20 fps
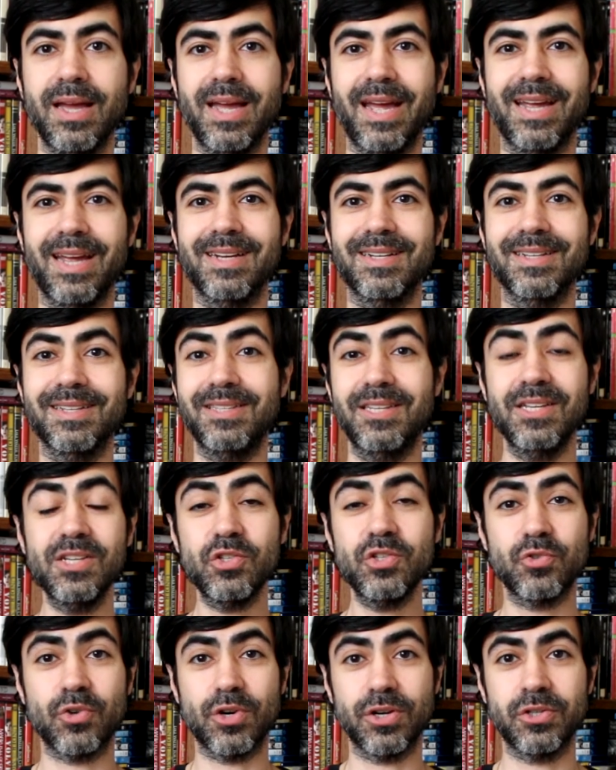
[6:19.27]
And this
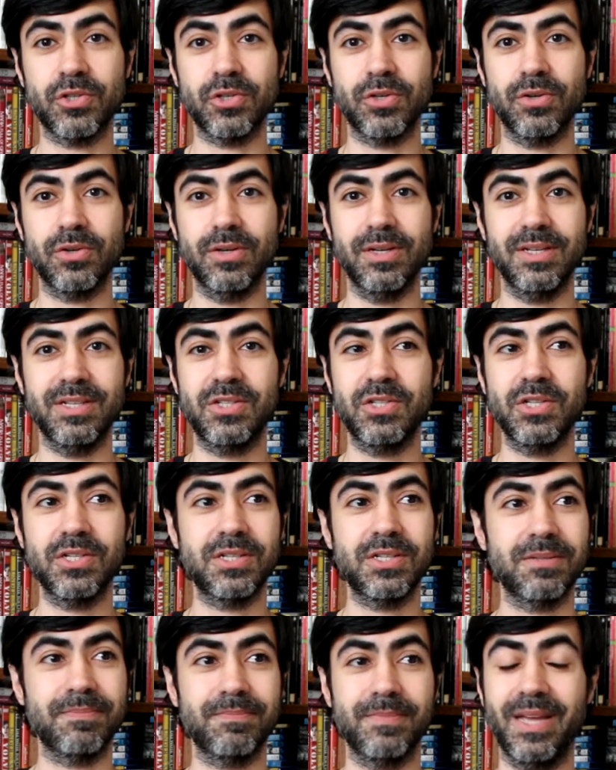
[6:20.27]
structure is
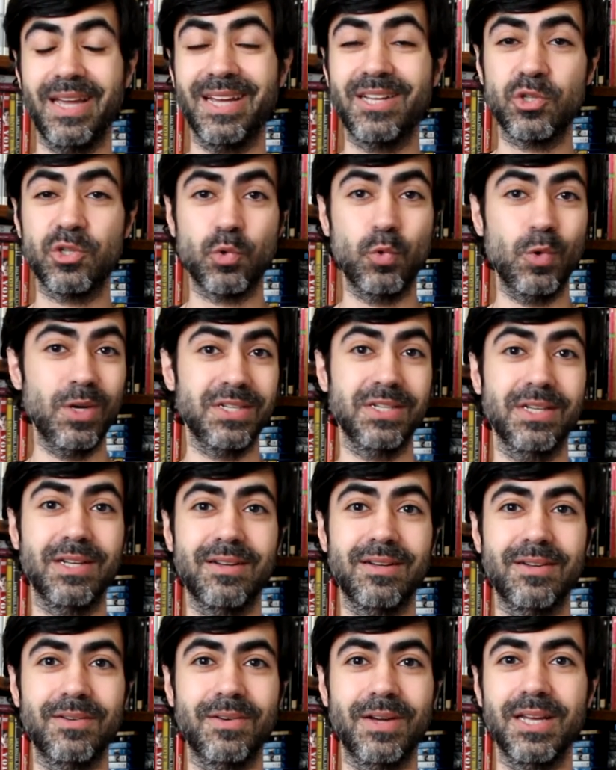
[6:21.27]
just exquisite,
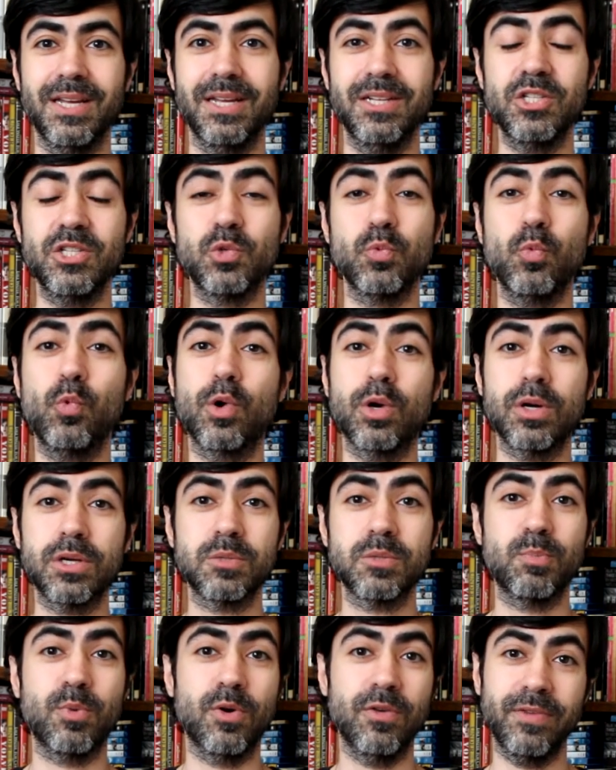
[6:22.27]
okay? It just
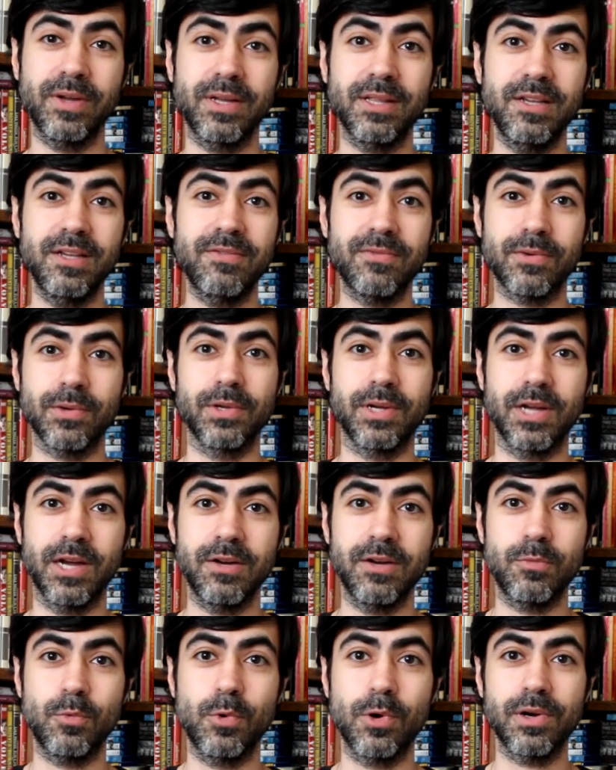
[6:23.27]
works perfectly for the
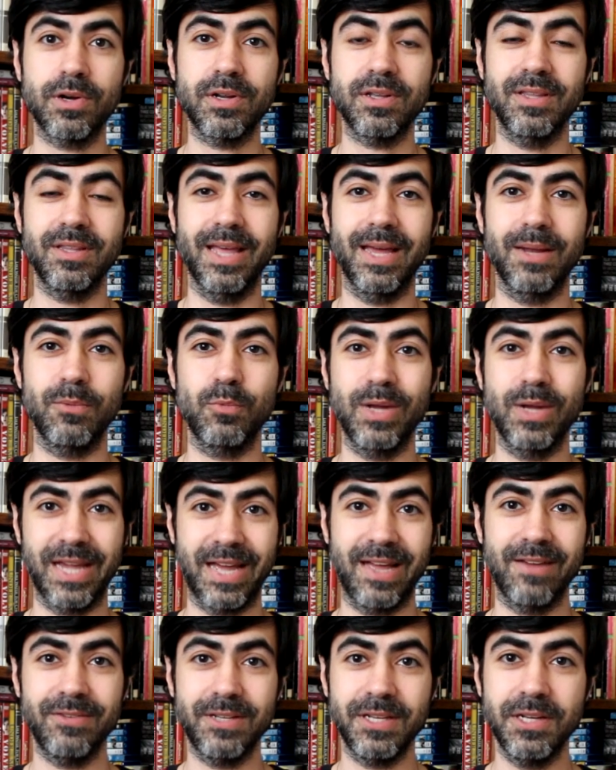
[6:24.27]
kind of work that we
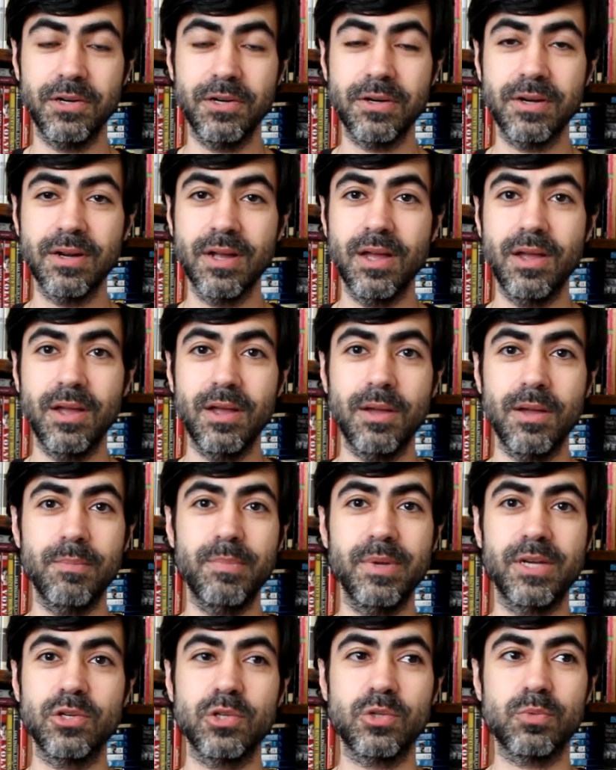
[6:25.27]
have here,
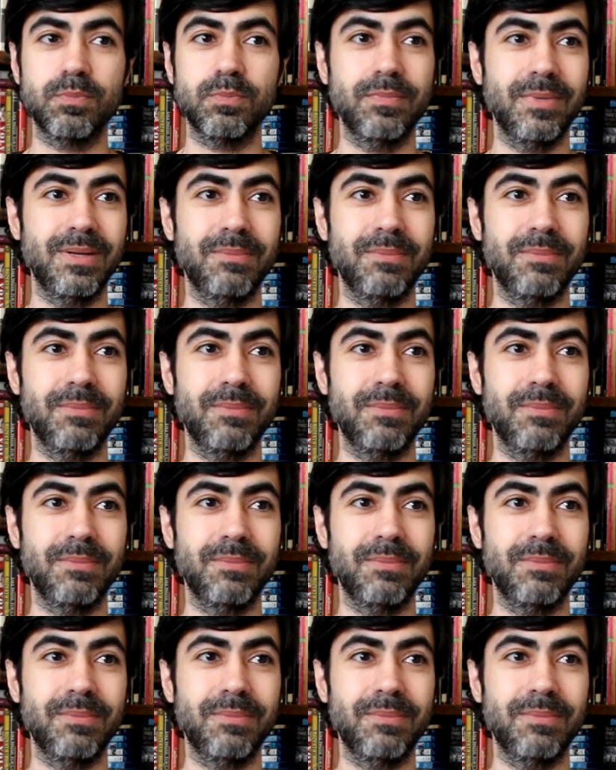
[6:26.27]
because,